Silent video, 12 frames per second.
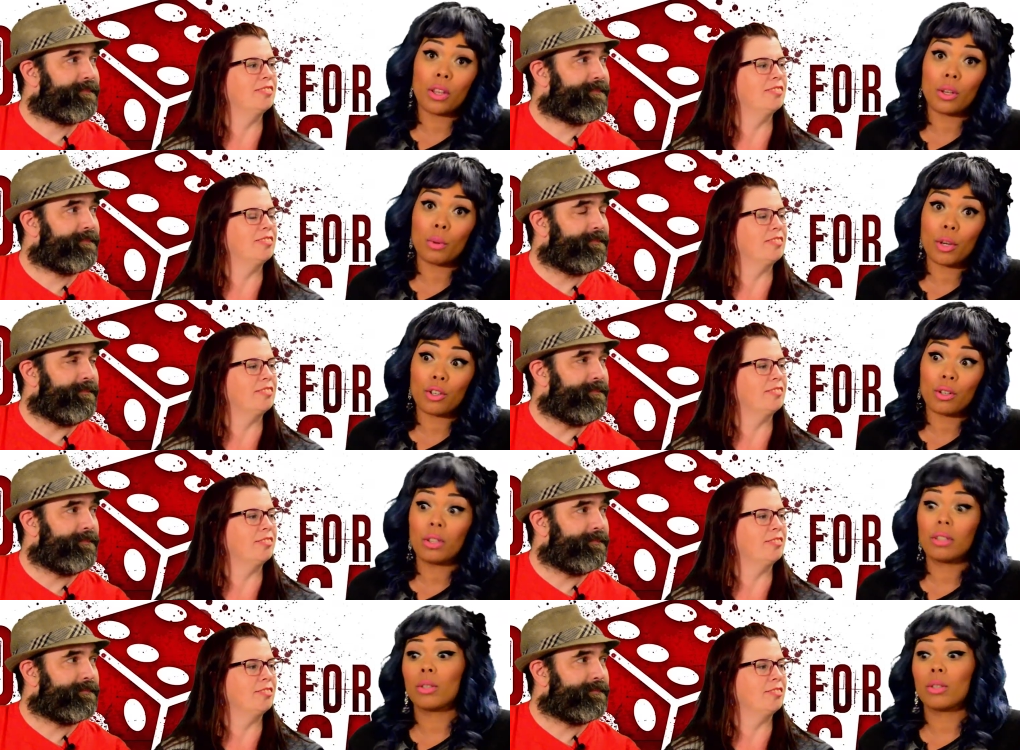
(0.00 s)
Speaker 1: the
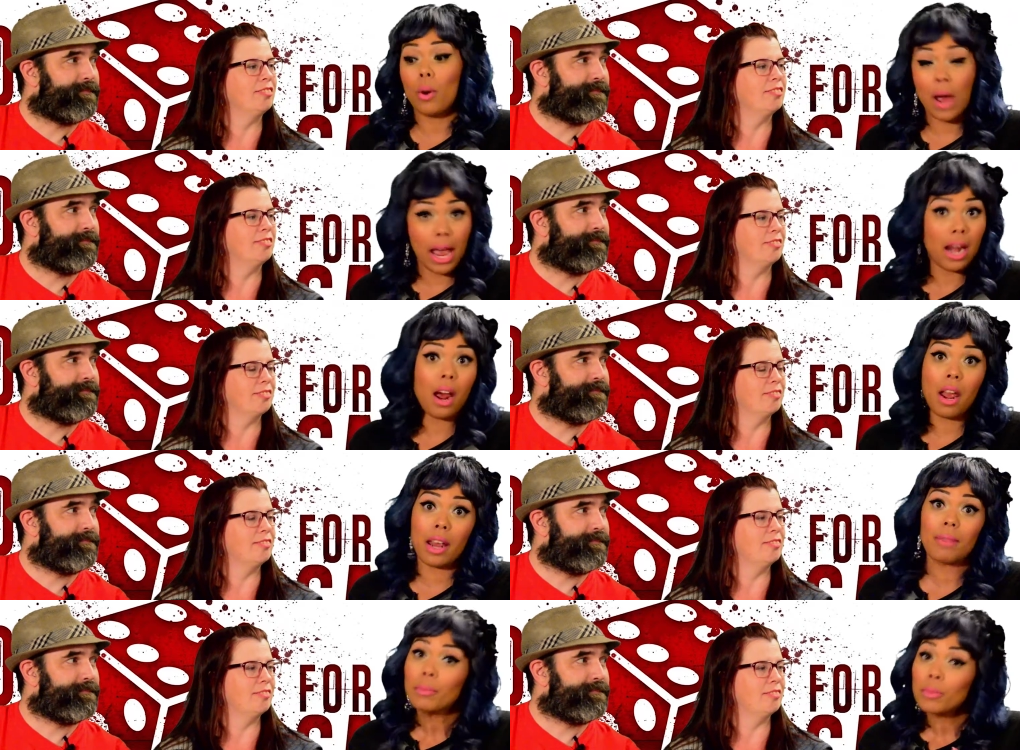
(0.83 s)
original, so and
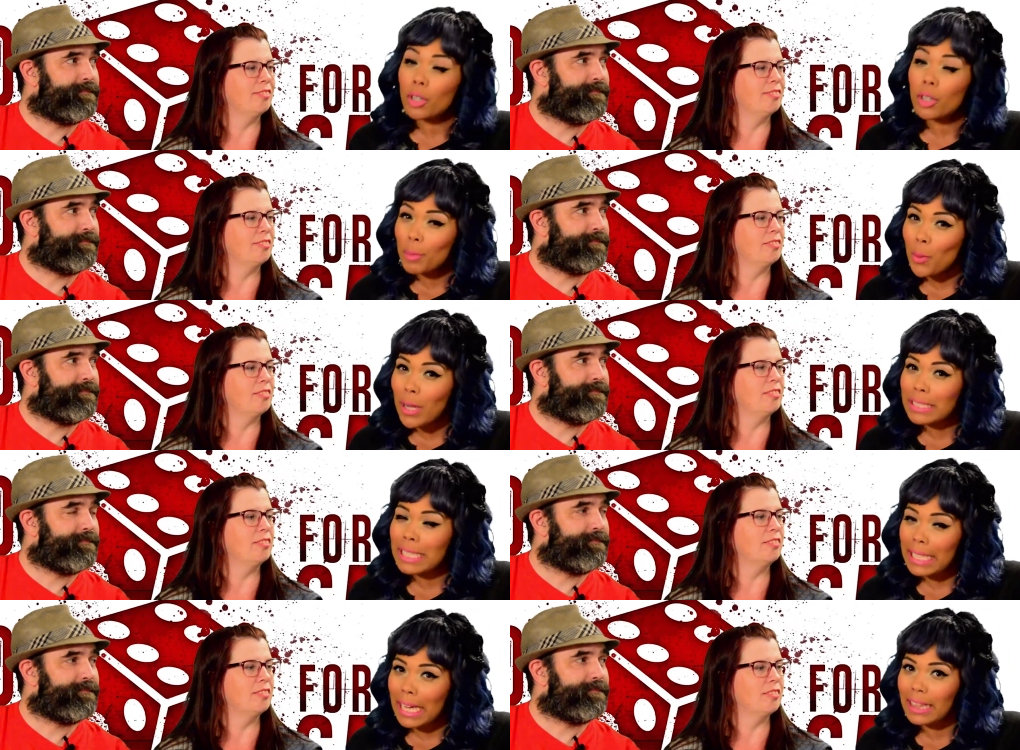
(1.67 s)
I took me a while
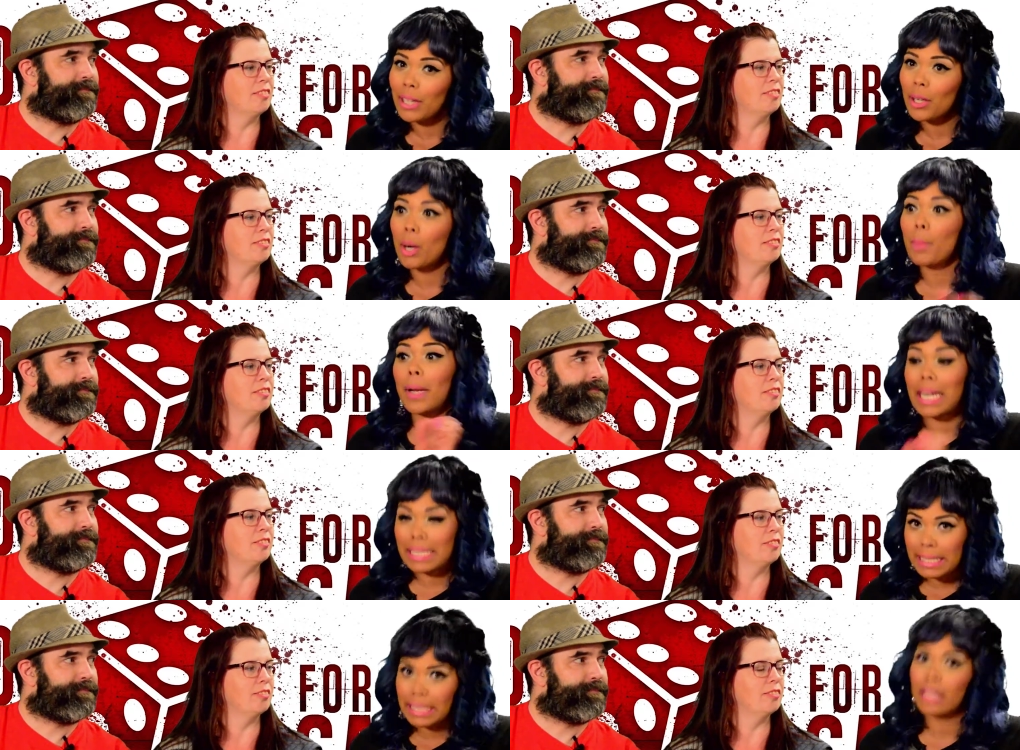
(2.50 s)
to get there, but
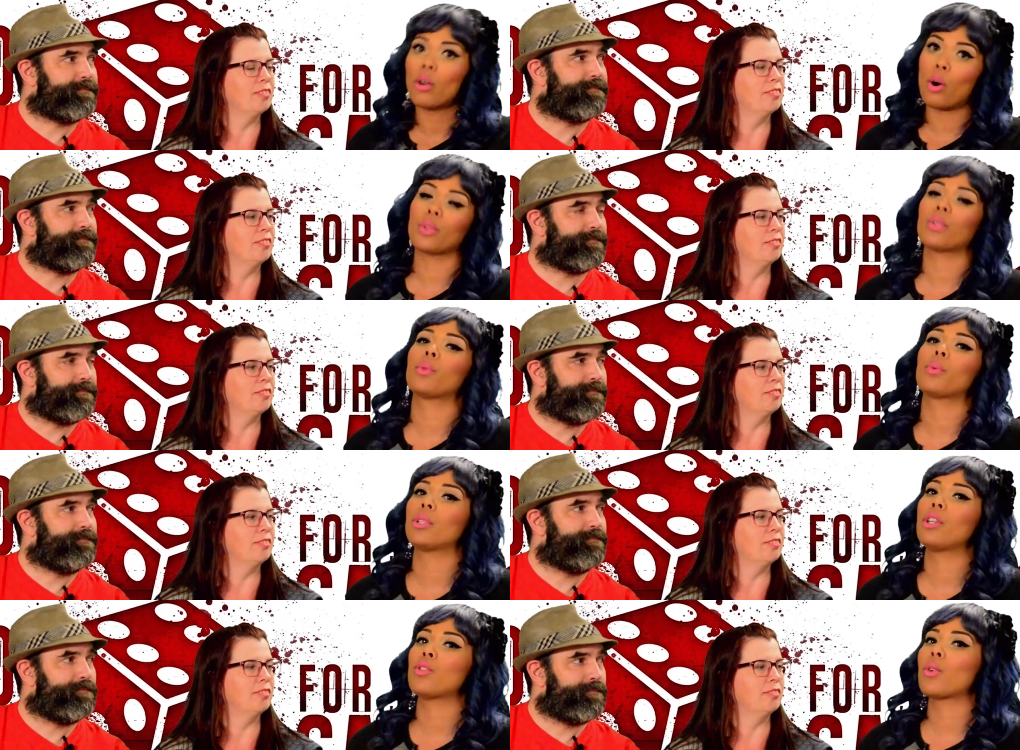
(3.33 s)
I did also
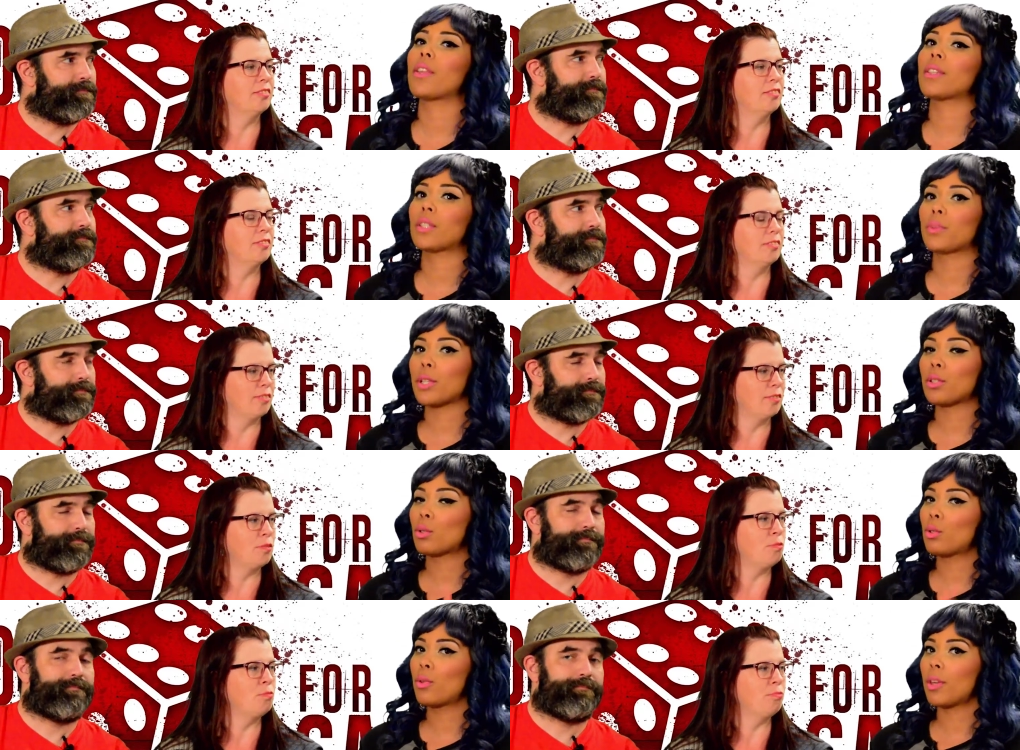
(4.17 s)
really enjoy this as well.
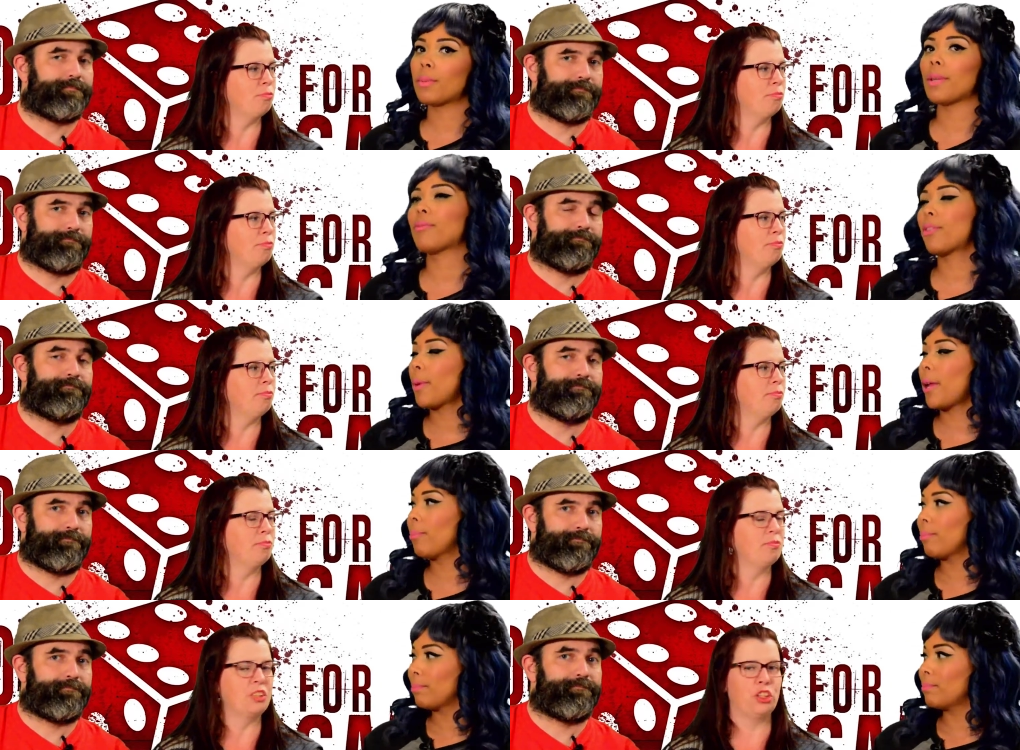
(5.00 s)
So two thumbs up for
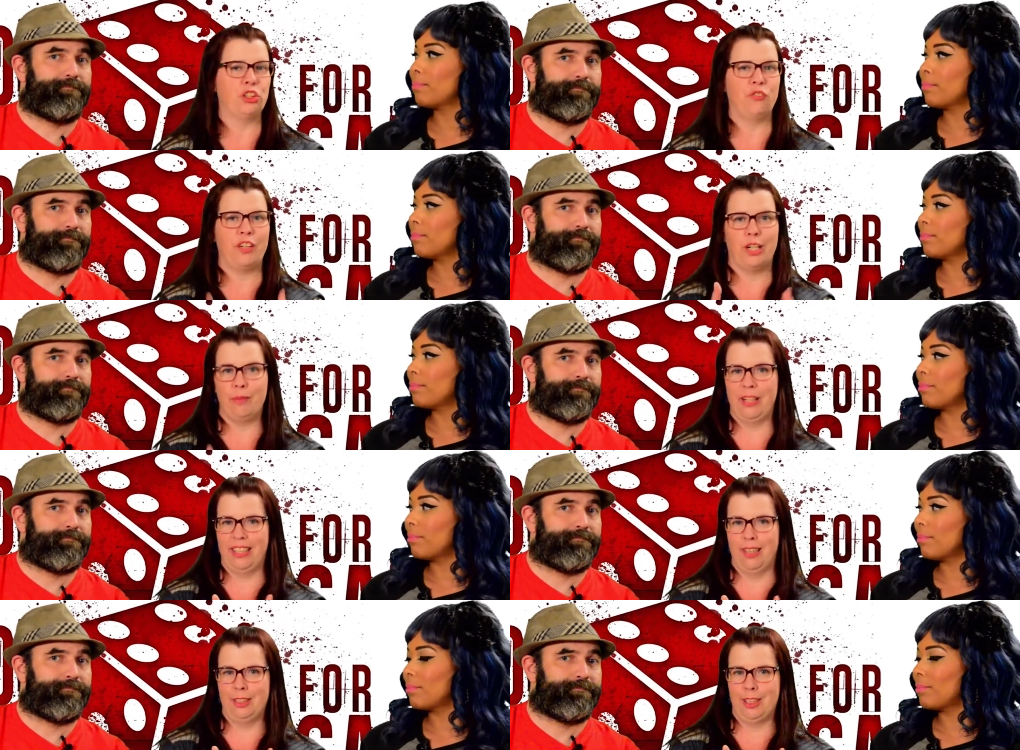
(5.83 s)
me.
Speaker 2: Two very
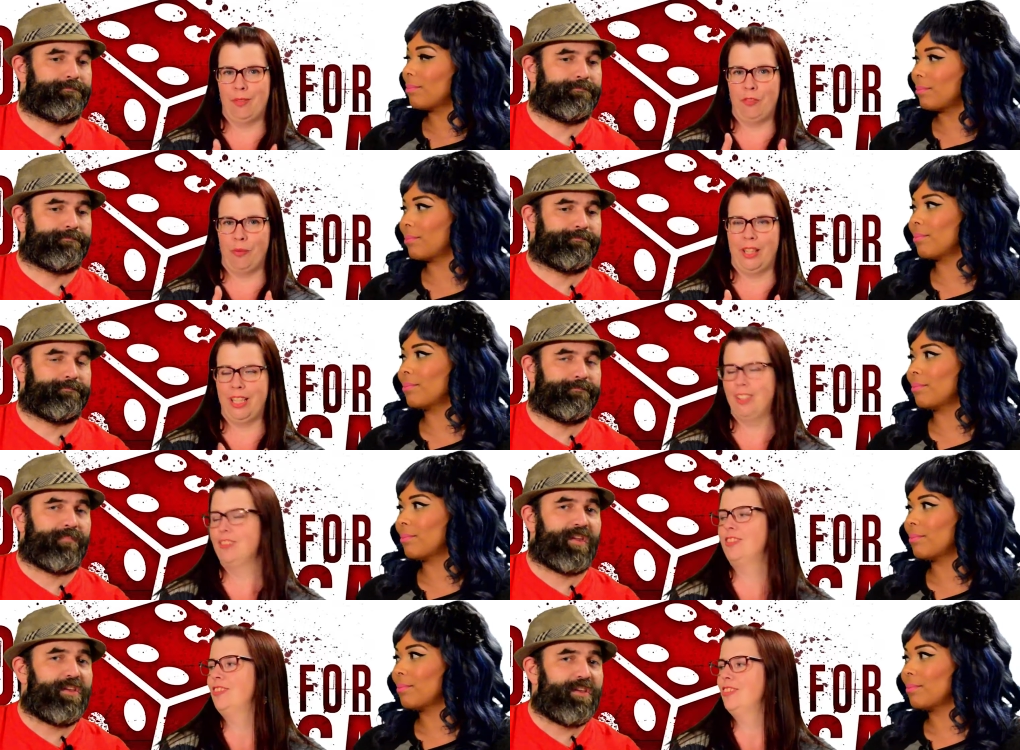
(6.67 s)
big thumbs up for me.
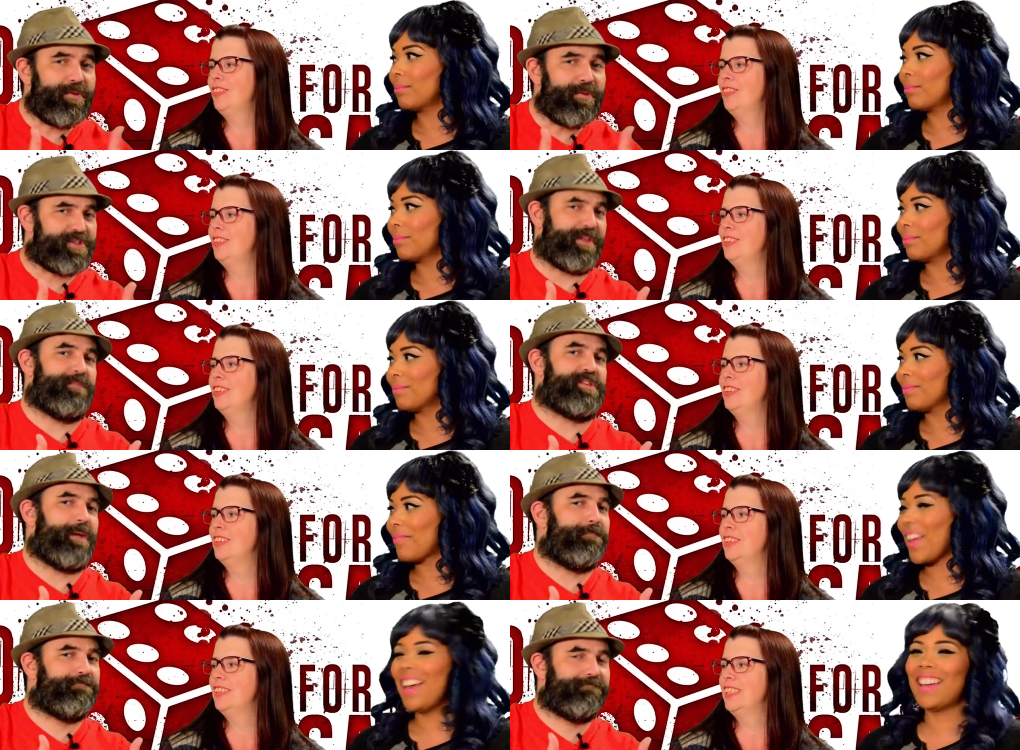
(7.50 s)
Huge thumbs up.